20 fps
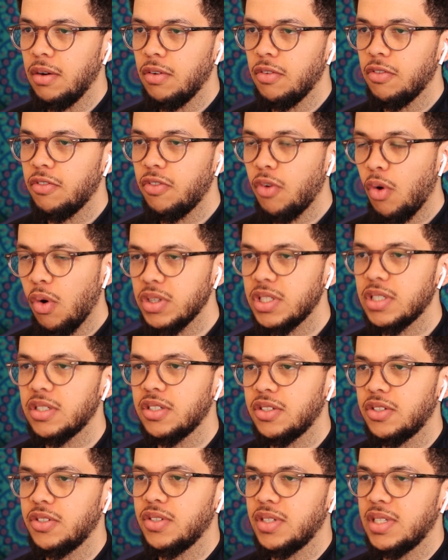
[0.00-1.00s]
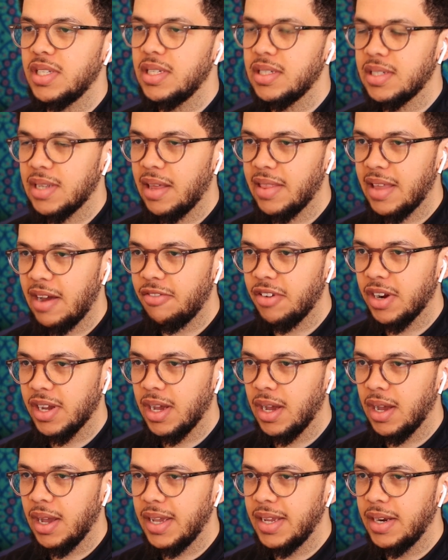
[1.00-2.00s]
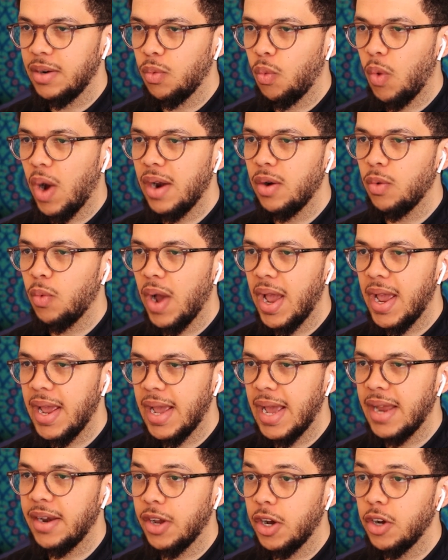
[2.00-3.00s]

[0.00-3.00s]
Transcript: forced to see South Africa in one way and